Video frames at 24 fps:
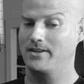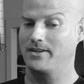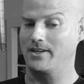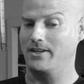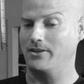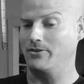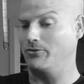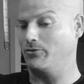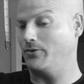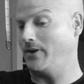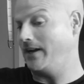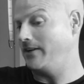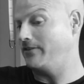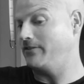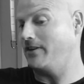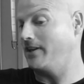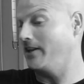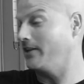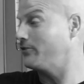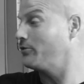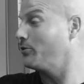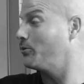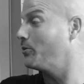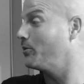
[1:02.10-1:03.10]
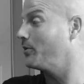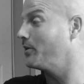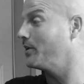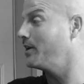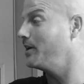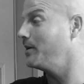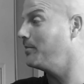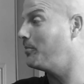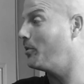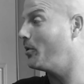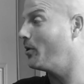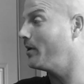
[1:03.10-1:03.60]

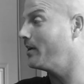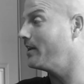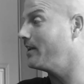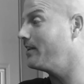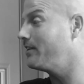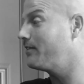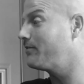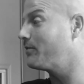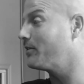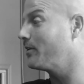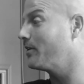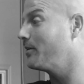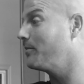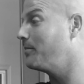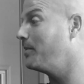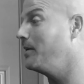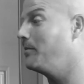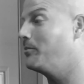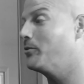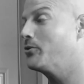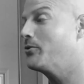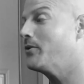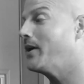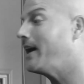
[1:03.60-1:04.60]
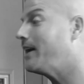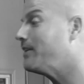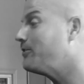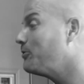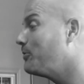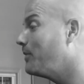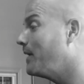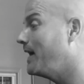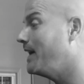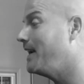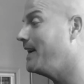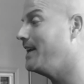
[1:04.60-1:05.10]
congratulatory parties for people
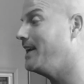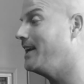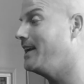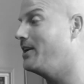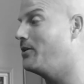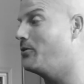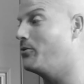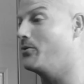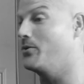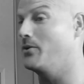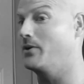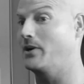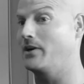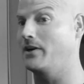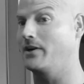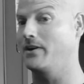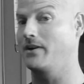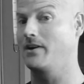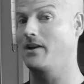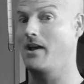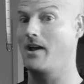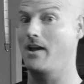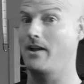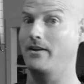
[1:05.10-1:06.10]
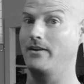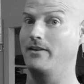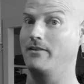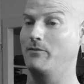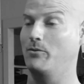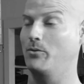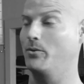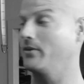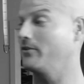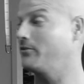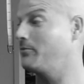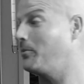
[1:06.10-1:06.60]
graduating, or
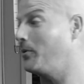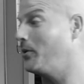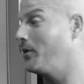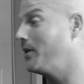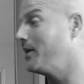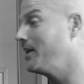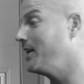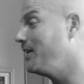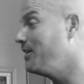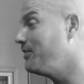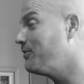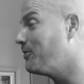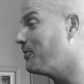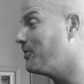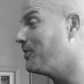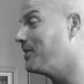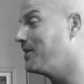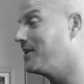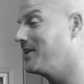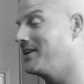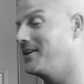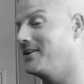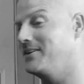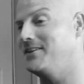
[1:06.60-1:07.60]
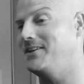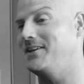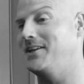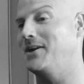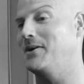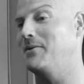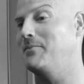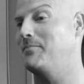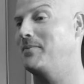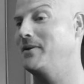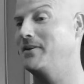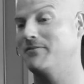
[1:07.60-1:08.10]
divorce parties, or you
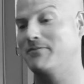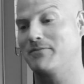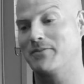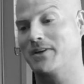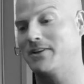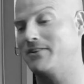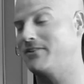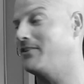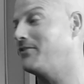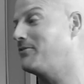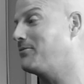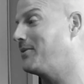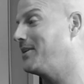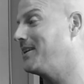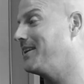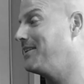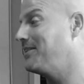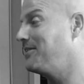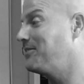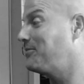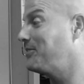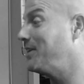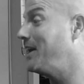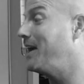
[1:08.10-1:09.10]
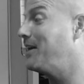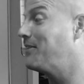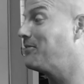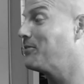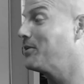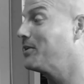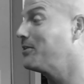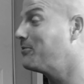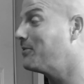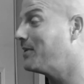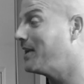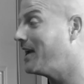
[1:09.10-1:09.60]
know,
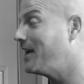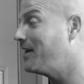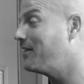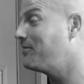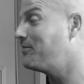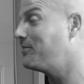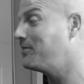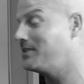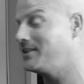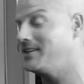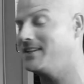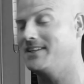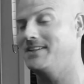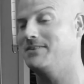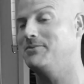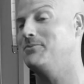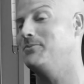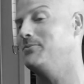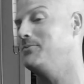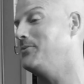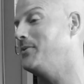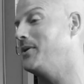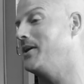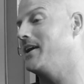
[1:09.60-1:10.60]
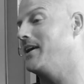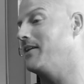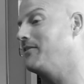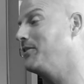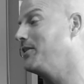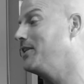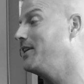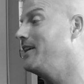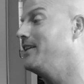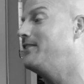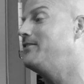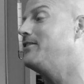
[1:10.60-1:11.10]
friends will have.
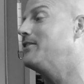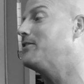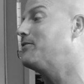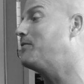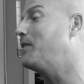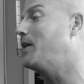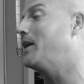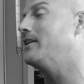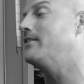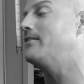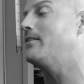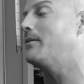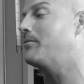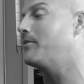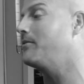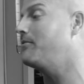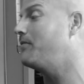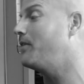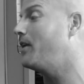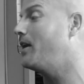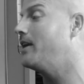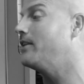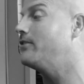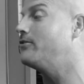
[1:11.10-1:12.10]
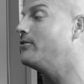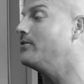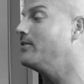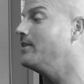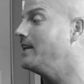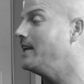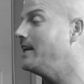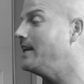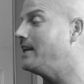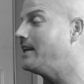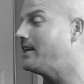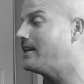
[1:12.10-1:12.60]
Whatever, it's just fun, something fun, it's
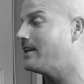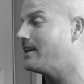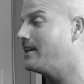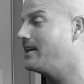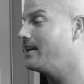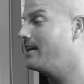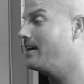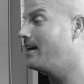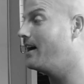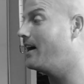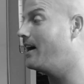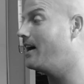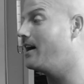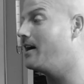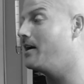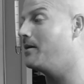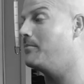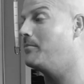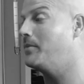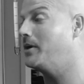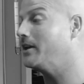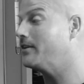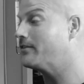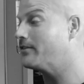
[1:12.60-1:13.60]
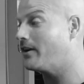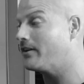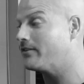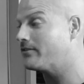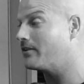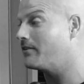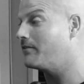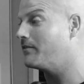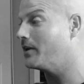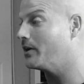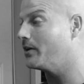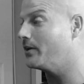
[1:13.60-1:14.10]
unique, but it's
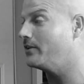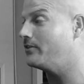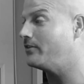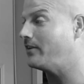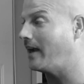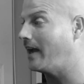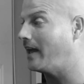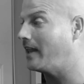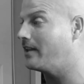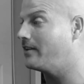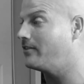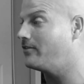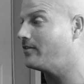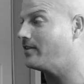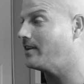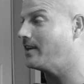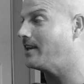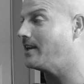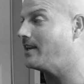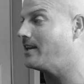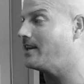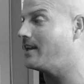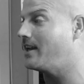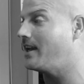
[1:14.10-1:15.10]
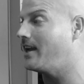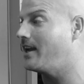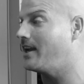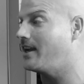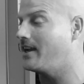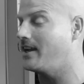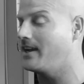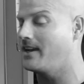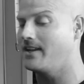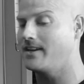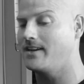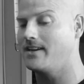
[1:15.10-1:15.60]
also very challenging,
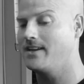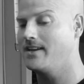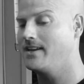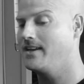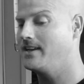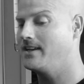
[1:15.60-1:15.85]
and